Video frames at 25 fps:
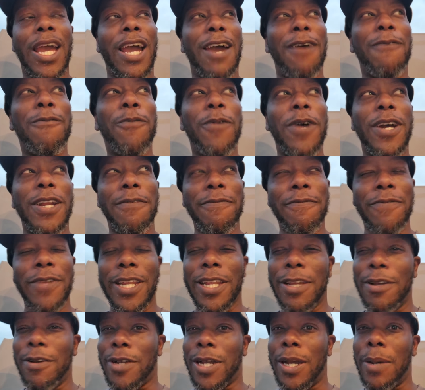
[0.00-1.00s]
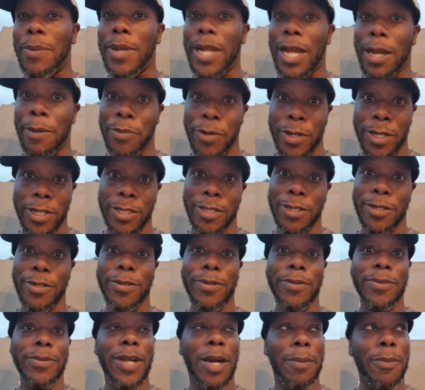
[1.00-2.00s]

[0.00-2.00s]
have one video coming out pretty soon.